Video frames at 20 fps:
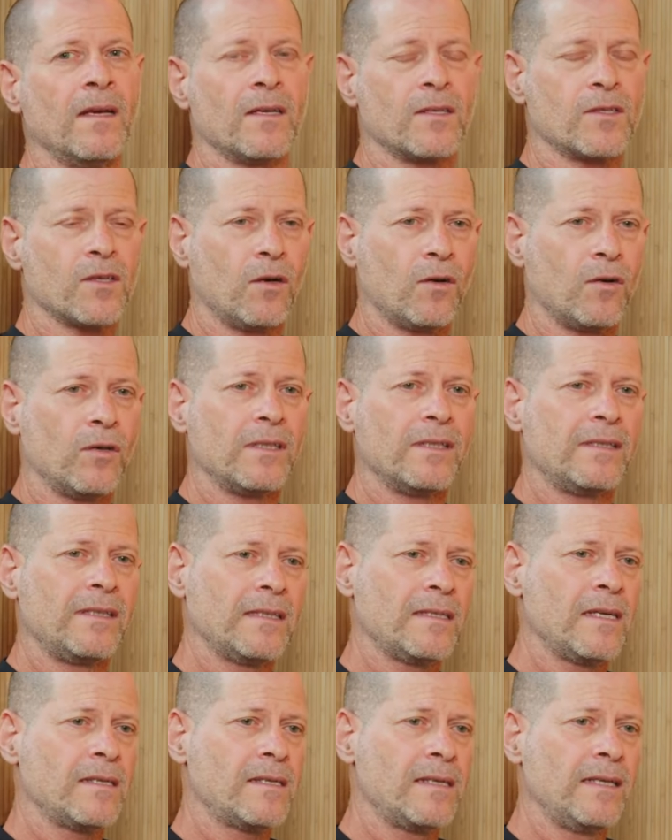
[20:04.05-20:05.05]
So
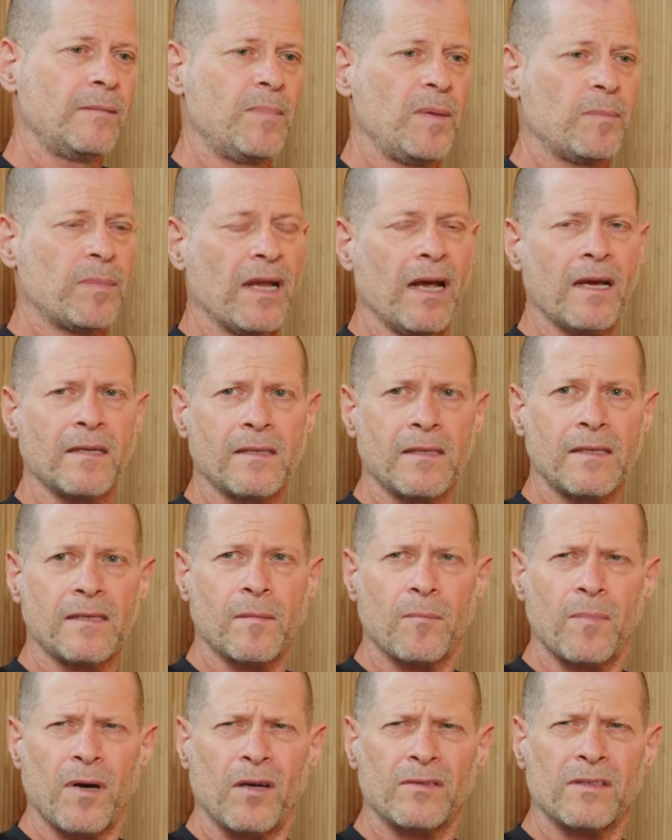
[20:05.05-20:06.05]
this is CP Plus. It's
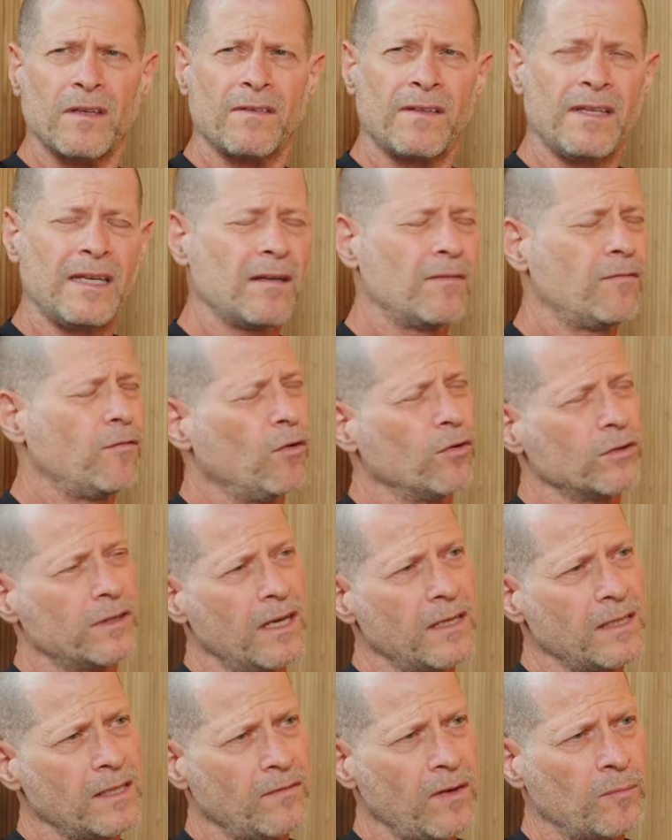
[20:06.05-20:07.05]
about I think four
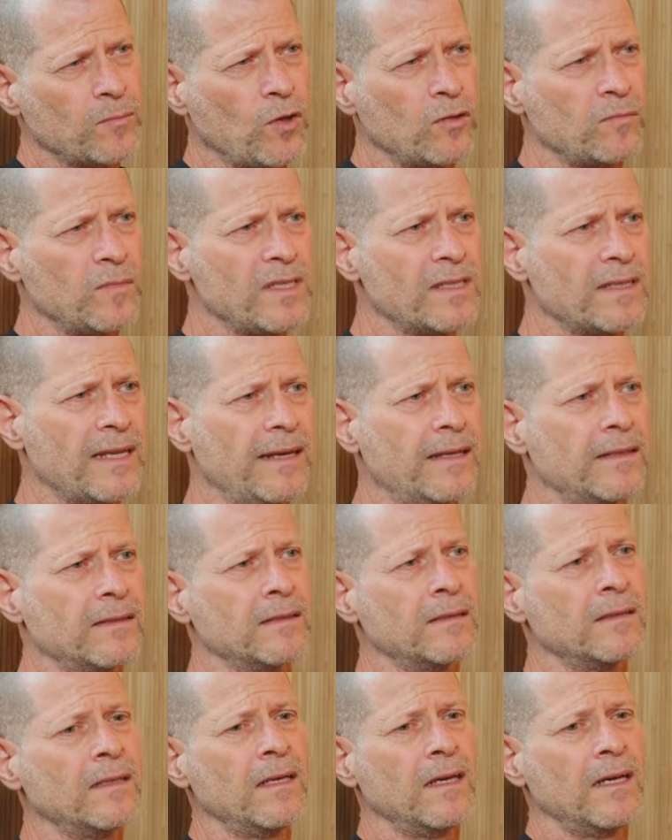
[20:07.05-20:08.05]
days, if I'm not
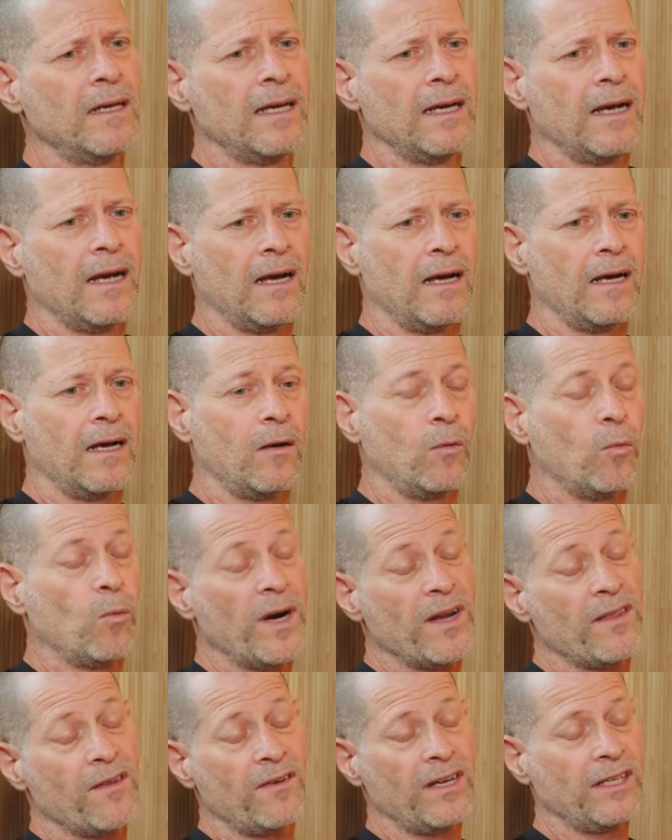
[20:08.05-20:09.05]
mistaken. Uh,
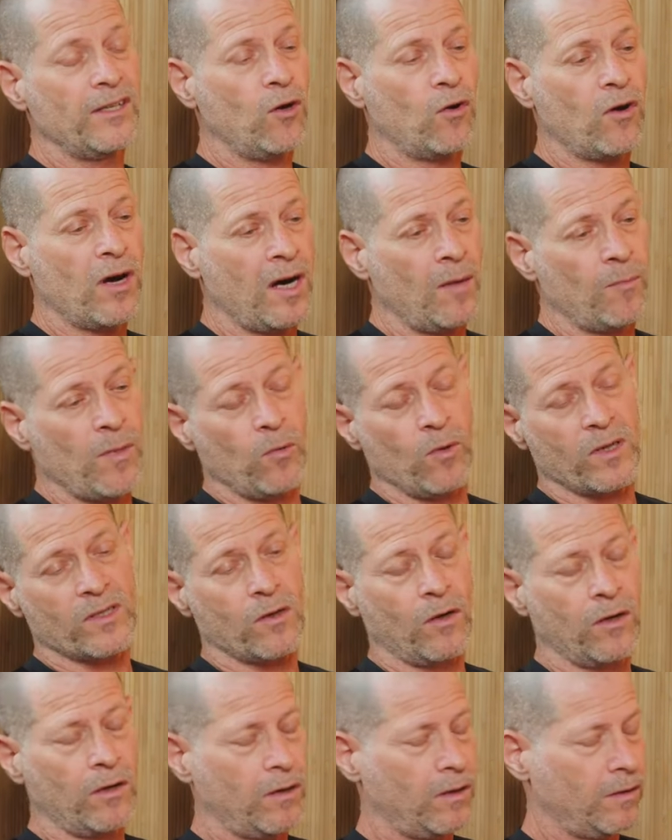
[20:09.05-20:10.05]
weather in Yokohama
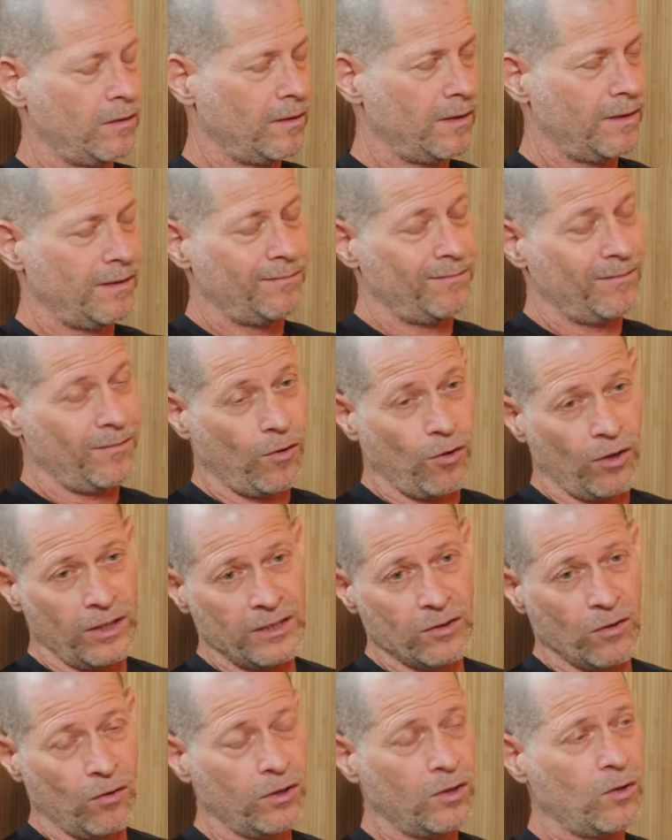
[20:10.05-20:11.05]
was all
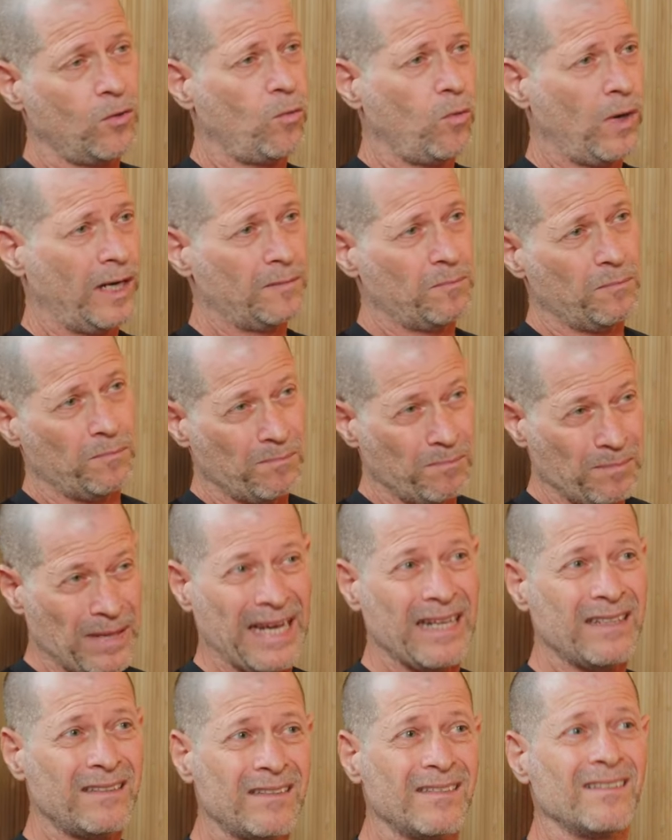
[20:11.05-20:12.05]
in all quite
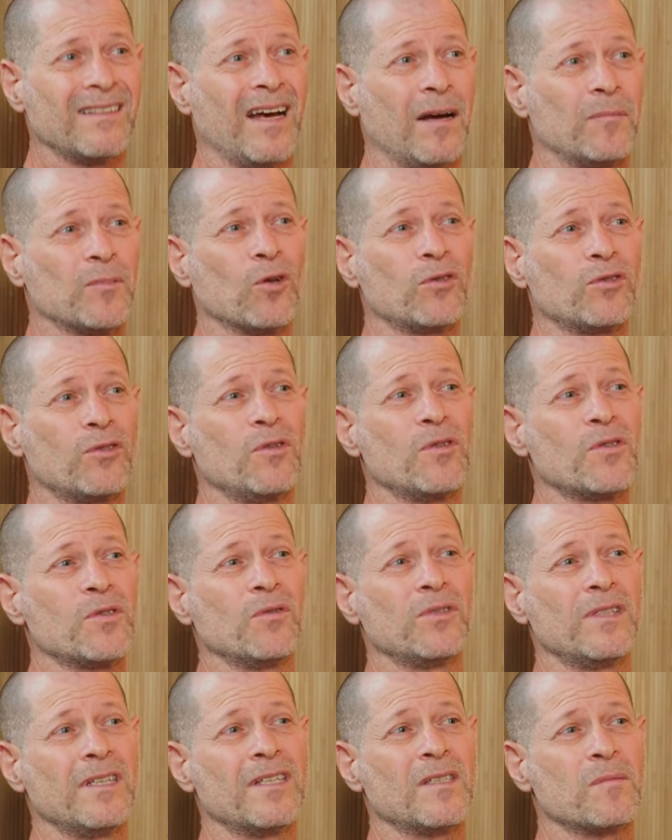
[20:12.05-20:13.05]
bad. I'm not used
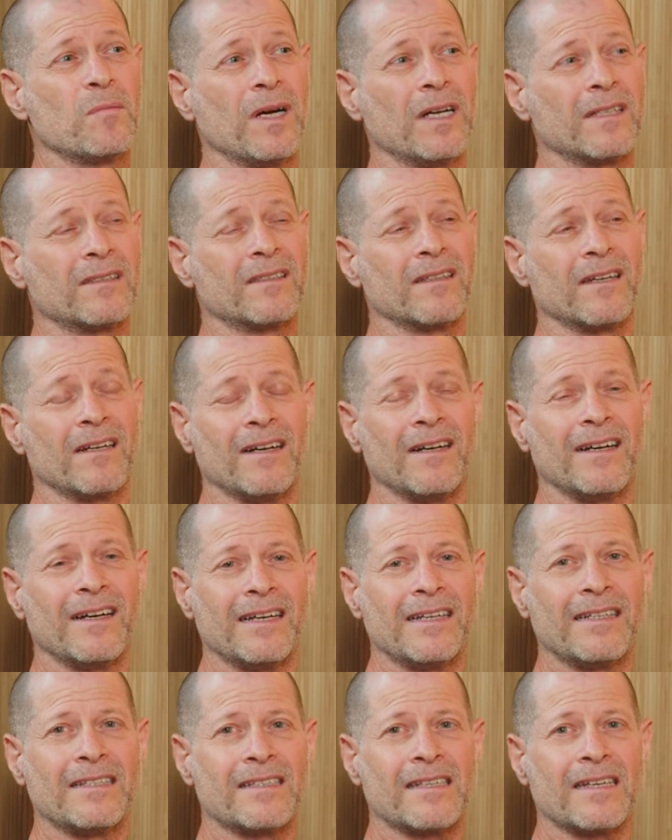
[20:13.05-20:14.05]
to this, but uh,
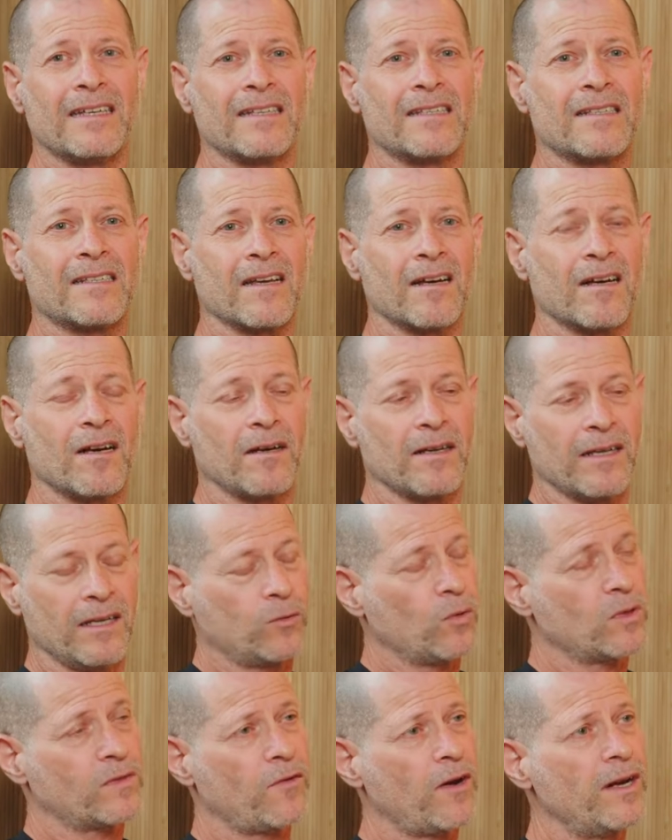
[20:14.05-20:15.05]
it's it's uh,
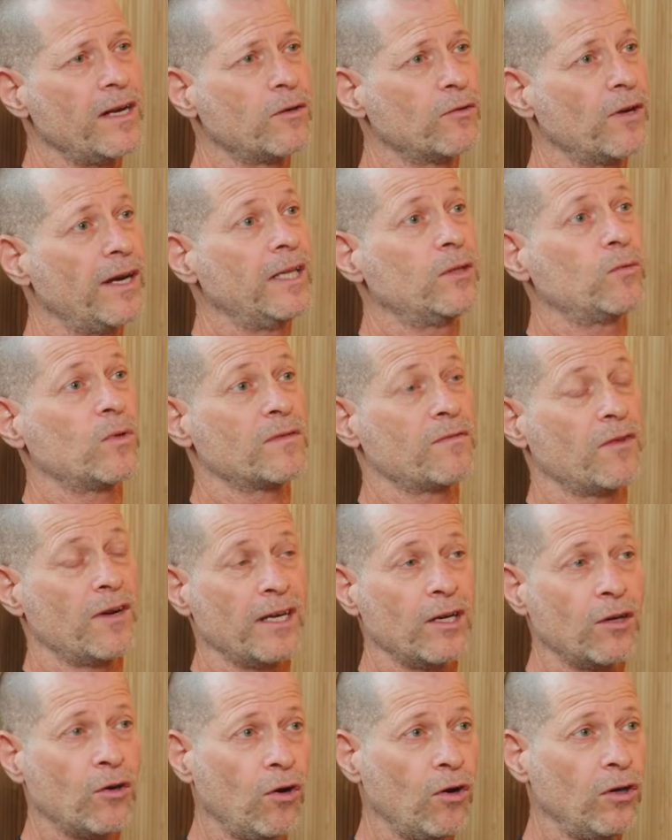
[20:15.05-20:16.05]
it was very great. It was
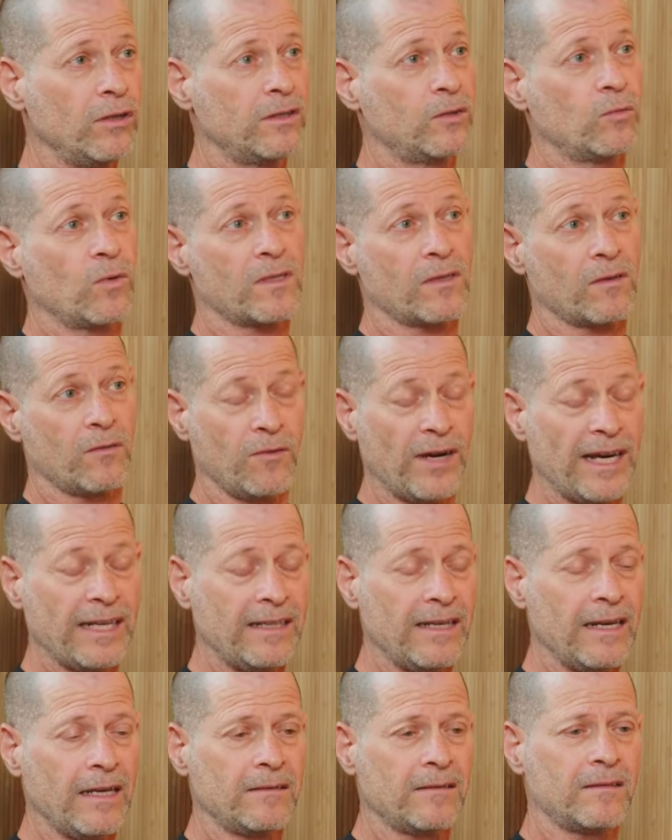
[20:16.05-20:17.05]
very cold. It was
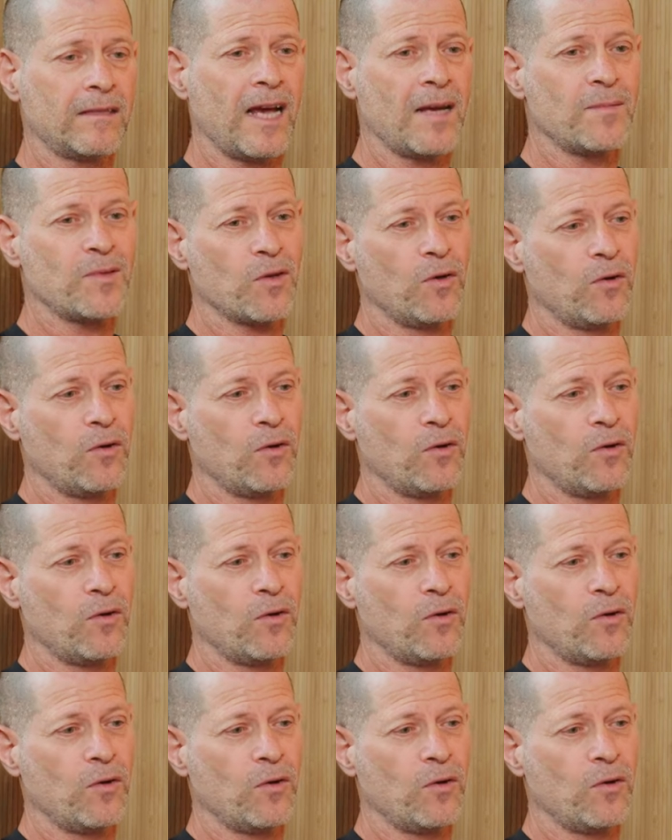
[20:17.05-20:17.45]
rainy at times.